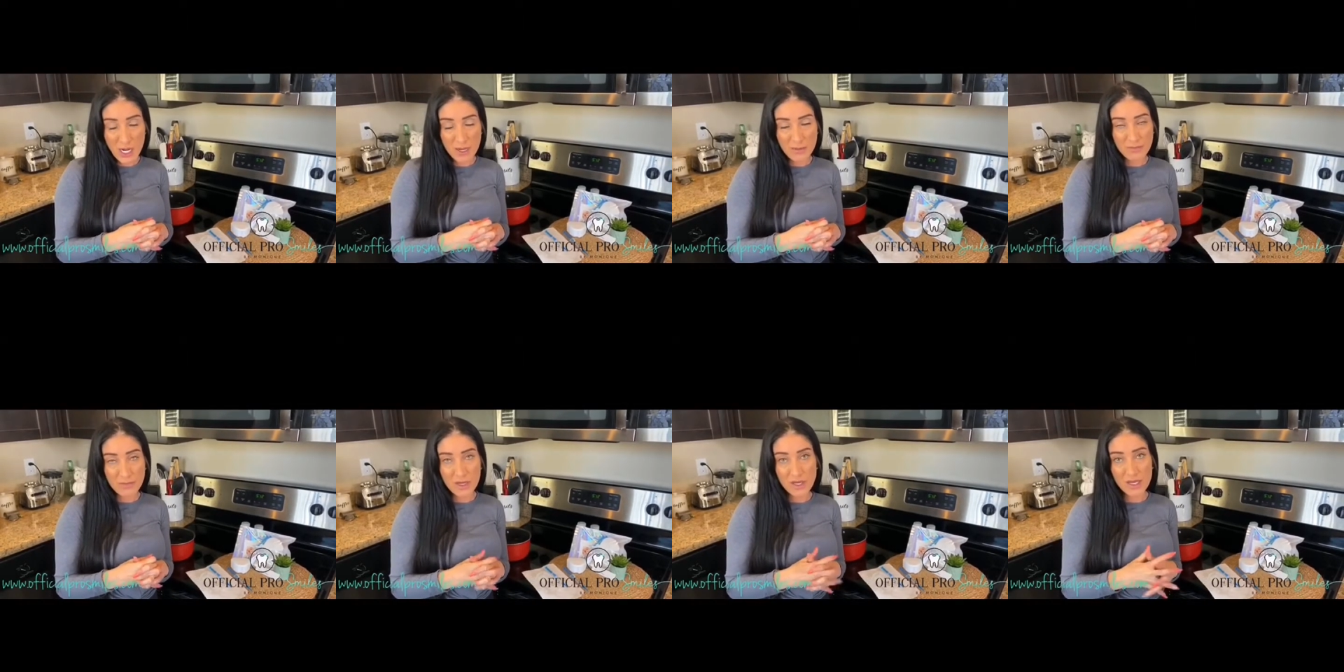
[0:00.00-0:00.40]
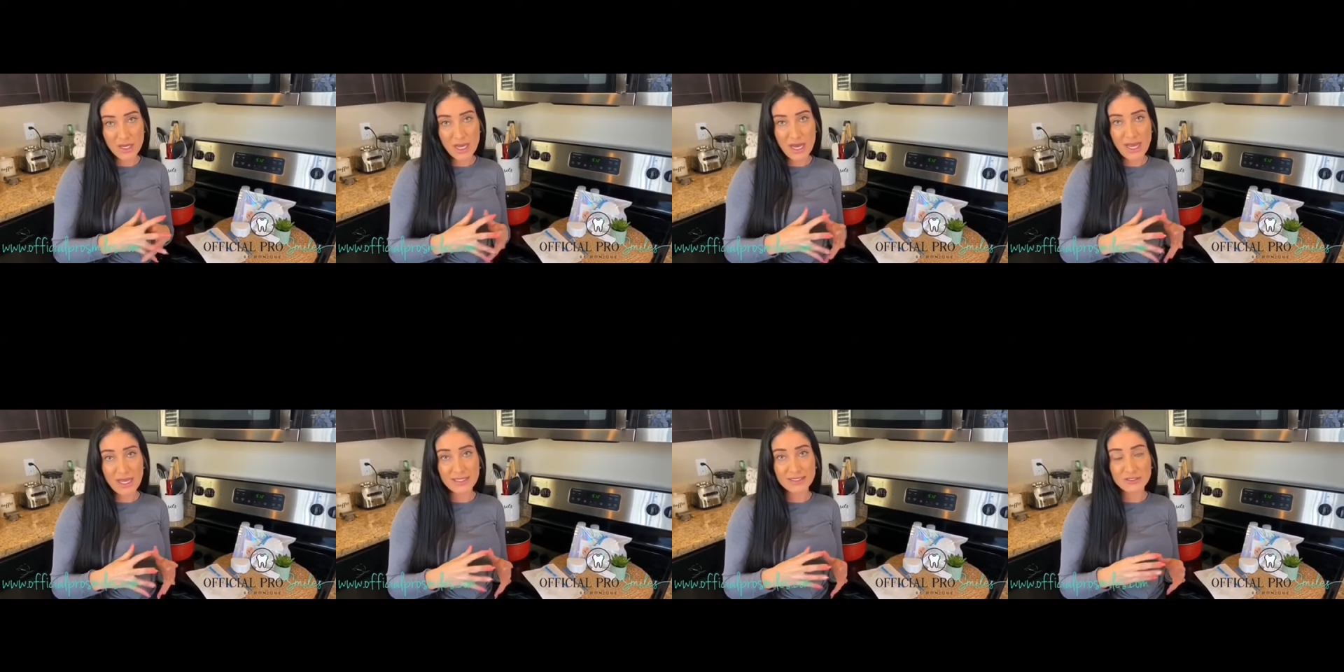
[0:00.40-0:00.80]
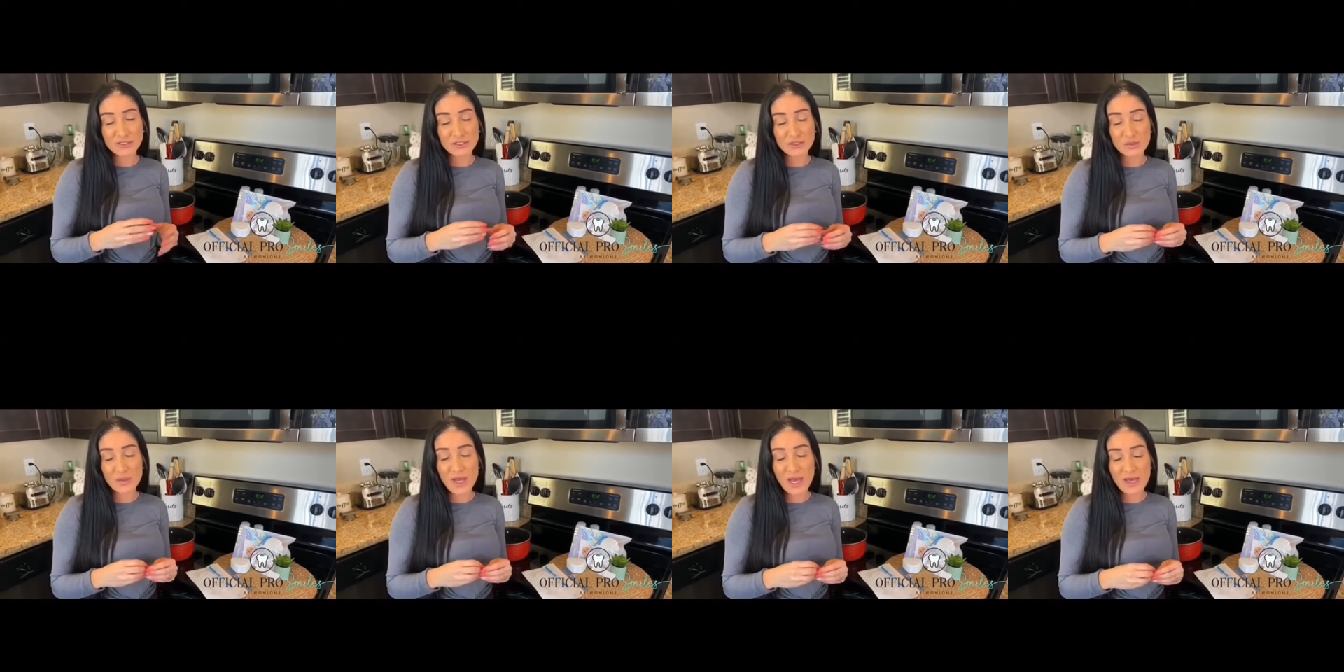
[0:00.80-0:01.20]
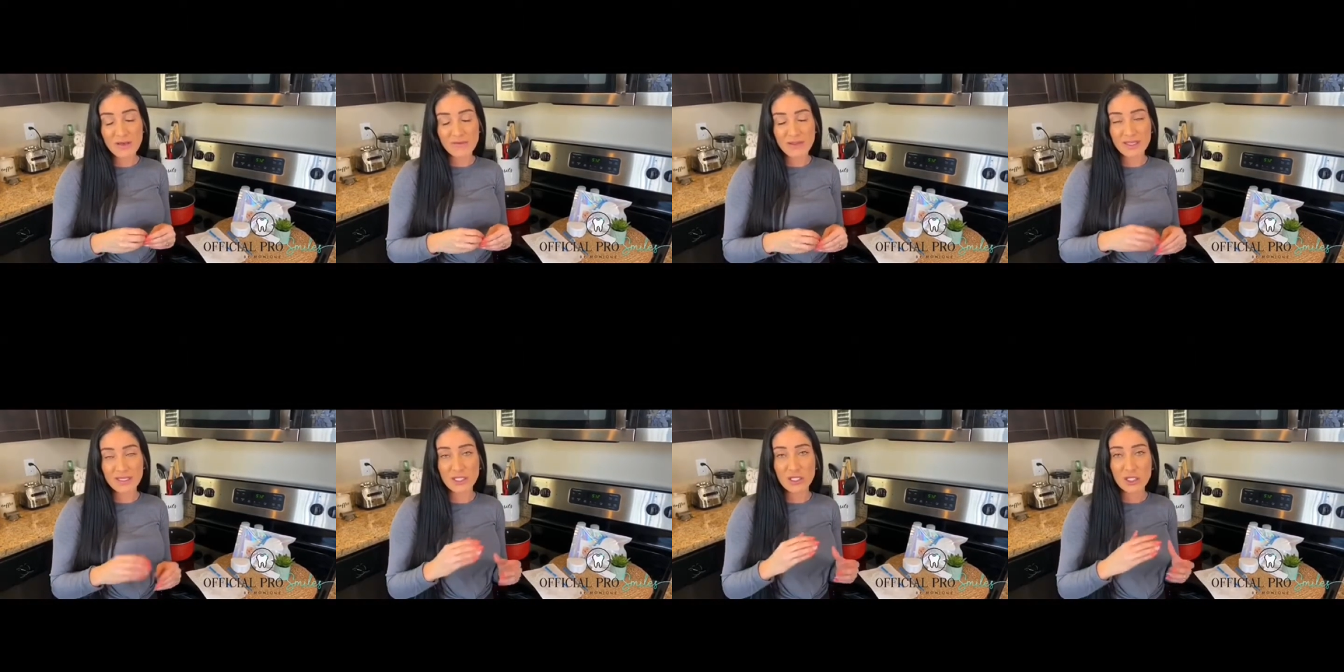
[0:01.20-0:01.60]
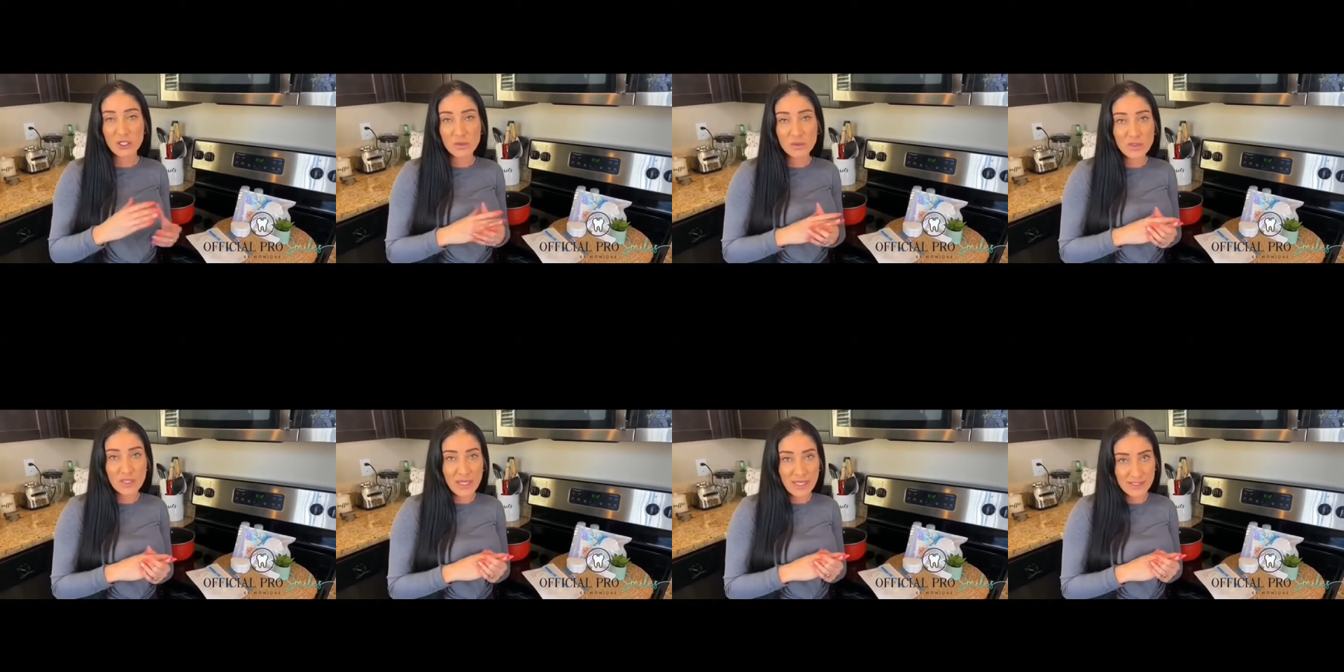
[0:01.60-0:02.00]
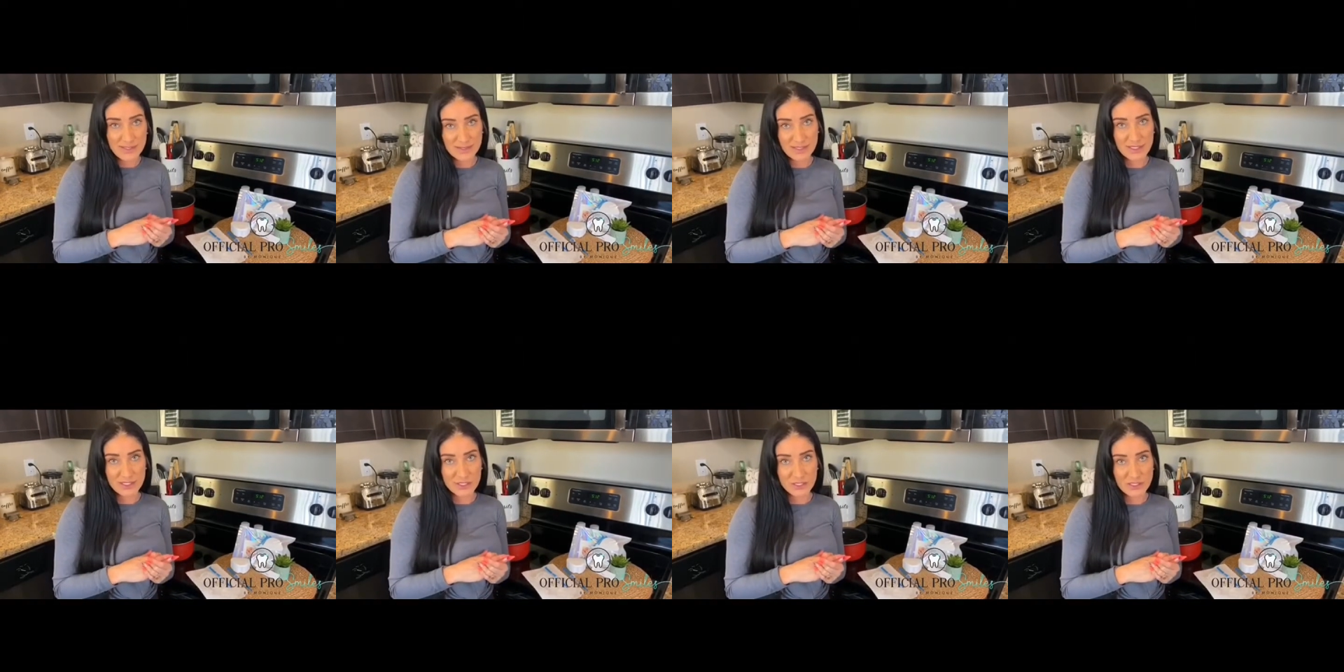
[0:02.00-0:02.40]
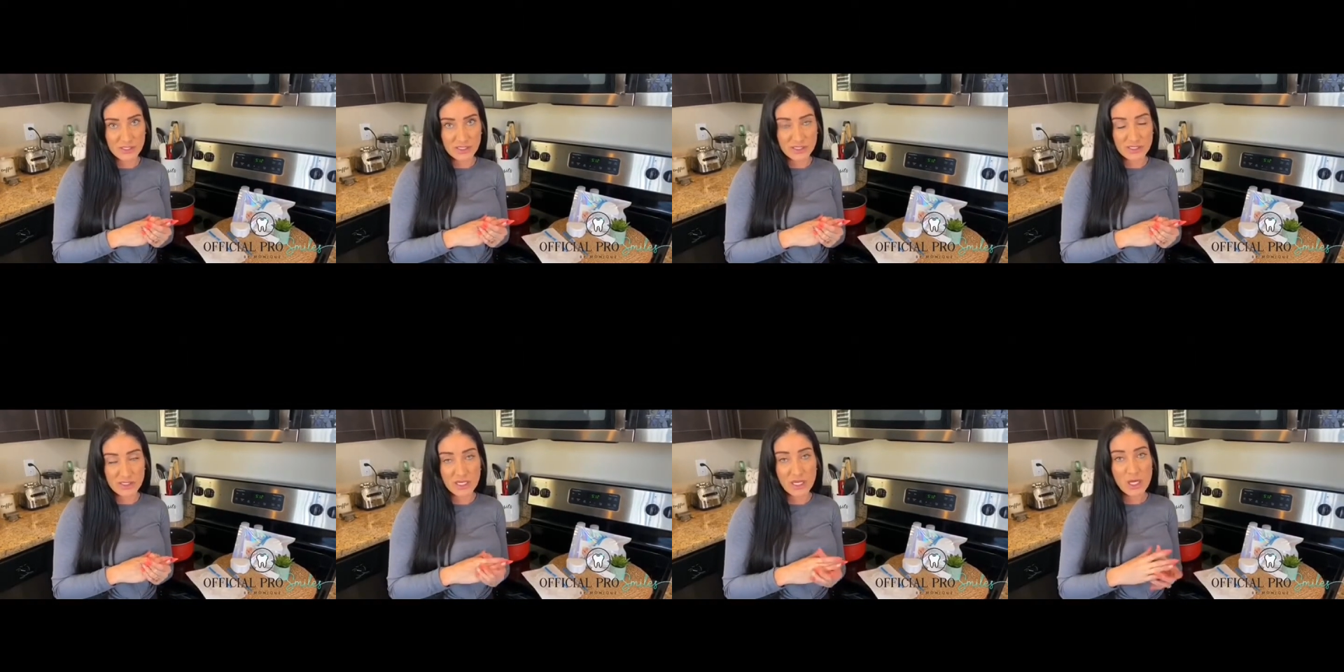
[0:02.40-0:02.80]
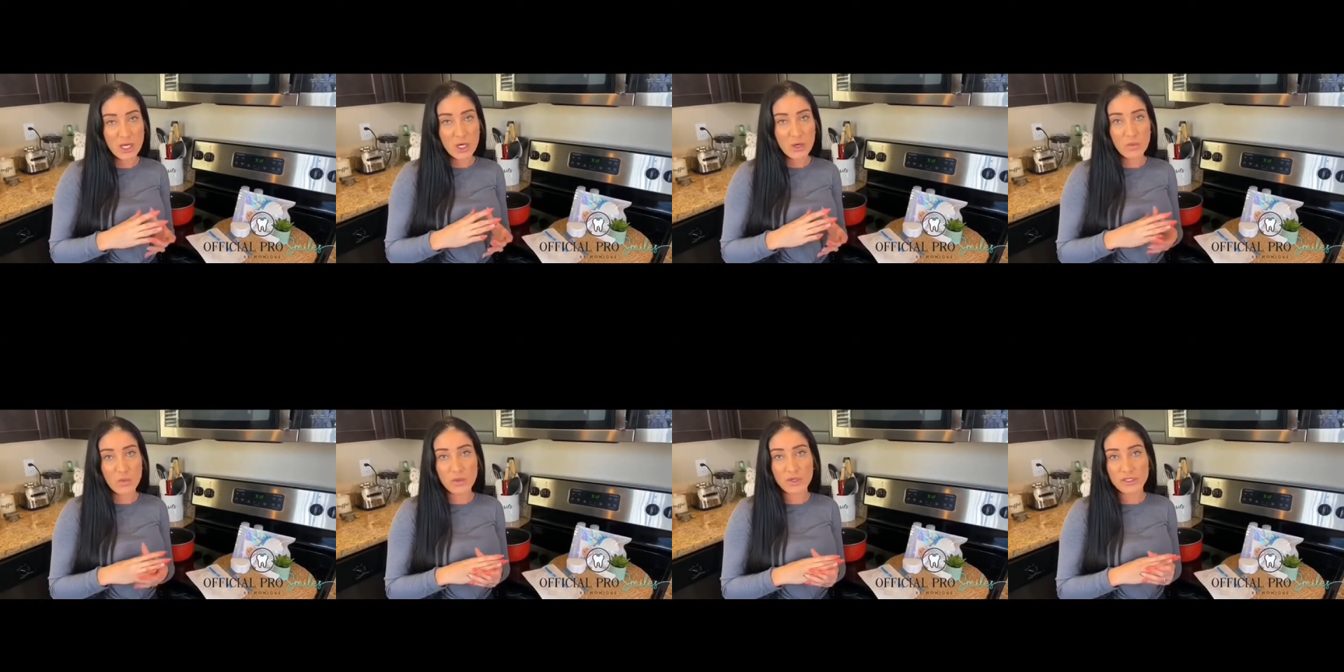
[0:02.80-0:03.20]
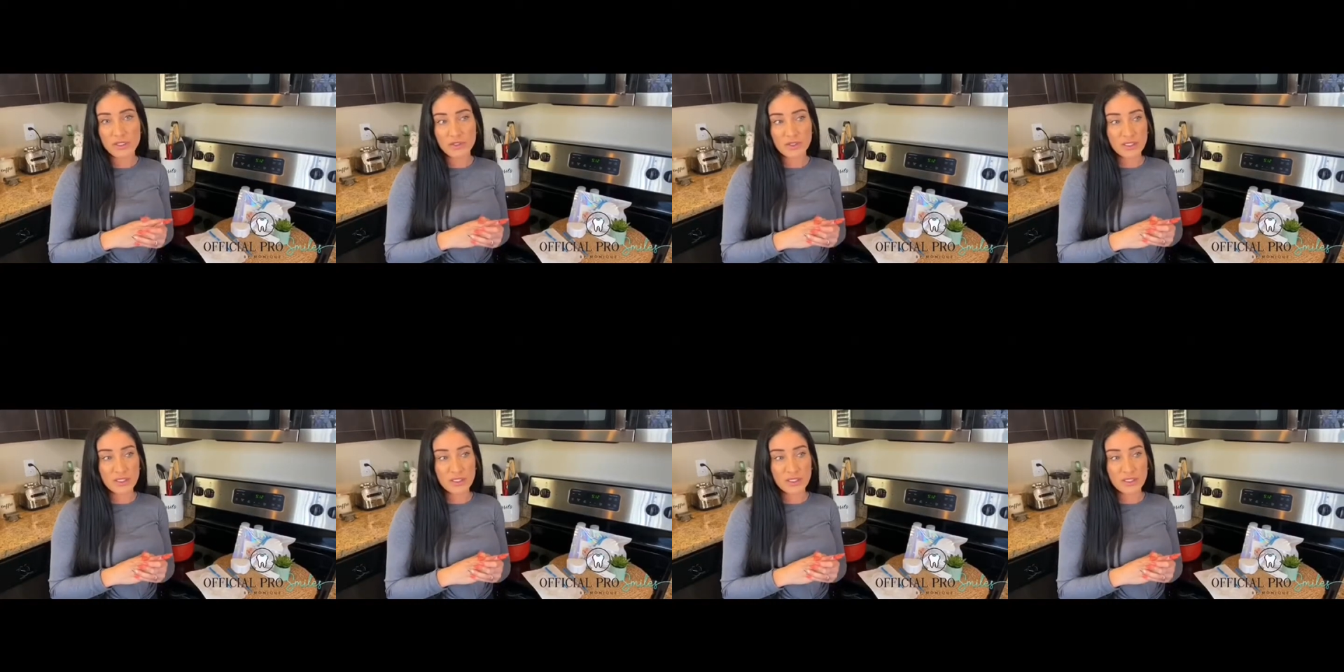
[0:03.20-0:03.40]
I do have a Q&A section where you can